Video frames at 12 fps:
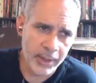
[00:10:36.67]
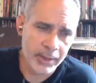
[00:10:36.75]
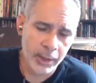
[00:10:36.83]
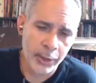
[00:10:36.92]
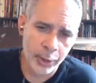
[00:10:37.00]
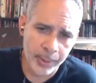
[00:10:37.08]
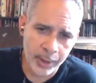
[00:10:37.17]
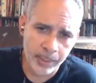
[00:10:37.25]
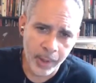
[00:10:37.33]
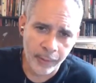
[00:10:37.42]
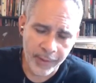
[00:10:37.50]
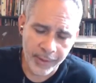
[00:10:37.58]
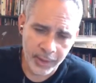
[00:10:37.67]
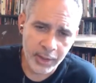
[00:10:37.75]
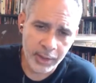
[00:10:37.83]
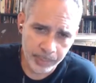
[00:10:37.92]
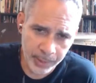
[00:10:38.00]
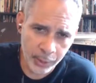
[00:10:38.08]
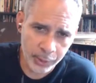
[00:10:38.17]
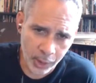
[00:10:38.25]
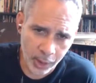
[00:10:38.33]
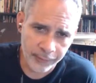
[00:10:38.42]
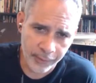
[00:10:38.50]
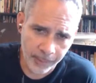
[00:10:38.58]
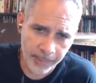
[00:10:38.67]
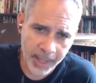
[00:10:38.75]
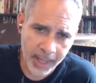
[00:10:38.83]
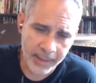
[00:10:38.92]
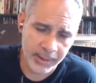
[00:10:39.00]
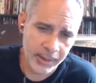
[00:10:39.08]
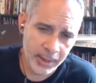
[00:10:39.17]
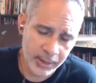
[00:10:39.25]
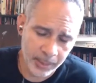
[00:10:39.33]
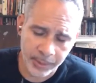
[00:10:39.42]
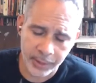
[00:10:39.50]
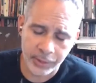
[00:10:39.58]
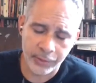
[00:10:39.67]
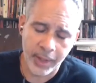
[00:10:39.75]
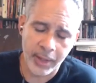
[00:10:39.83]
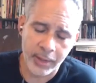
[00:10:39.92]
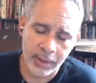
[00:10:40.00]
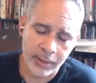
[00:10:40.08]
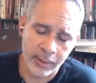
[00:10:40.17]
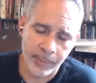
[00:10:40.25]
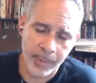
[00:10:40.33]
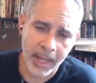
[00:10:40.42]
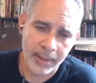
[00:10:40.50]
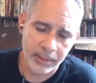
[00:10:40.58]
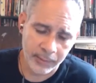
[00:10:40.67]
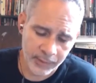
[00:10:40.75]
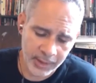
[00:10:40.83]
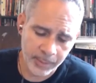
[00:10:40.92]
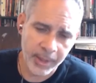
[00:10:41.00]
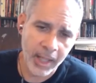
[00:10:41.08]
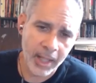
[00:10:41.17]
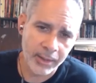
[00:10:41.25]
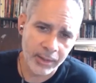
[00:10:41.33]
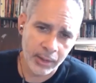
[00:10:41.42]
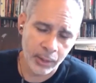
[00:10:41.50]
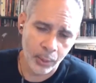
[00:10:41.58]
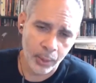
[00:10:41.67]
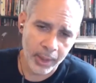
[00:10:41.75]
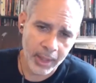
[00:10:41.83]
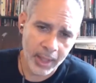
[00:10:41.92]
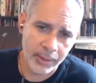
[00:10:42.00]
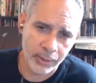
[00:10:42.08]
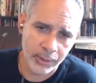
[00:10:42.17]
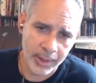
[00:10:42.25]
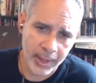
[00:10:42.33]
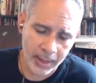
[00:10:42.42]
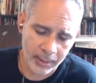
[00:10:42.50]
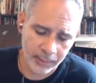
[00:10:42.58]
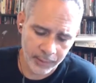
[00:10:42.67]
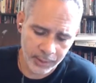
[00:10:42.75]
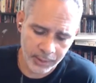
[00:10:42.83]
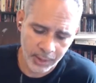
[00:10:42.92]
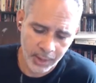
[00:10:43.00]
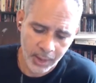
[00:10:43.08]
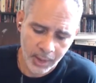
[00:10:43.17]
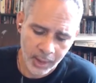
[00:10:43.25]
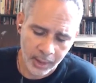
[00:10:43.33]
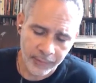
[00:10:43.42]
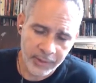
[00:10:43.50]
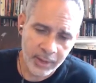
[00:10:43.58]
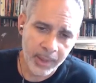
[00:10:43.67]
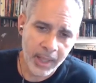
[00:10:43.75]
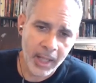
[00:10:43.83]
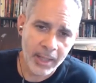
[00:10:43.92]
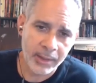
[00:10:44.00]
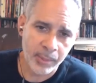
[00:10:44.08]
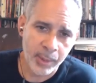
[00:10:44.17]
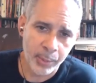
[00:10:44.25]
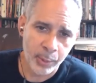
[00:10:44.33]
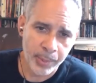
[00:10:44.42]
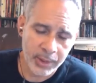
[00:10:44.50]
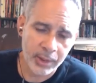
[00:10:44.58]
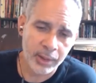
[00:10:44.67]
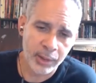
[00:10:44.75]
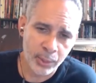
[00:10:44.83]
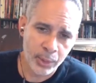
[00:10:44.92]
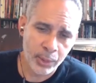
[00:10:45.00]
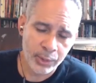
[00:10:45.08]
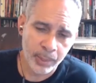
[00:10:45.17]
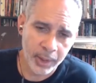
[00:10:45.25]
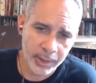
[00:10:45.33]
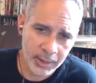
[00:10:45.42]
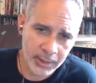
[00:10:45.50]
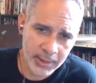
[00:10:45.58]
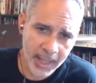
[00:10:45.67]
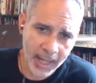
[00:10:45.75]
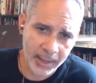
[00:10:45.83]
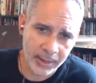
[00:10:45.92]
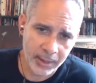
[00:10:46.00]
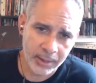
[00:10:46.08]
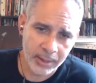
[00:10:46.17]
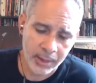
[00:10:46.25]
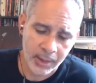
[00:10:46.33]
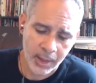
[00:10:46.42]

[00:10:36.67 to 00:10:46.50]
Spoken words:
it's a little bit of both. I think it's built off of the past. I think some of the strategies of past of demonizing organizers and activists, of demonizing people, particularly who use militant tactics,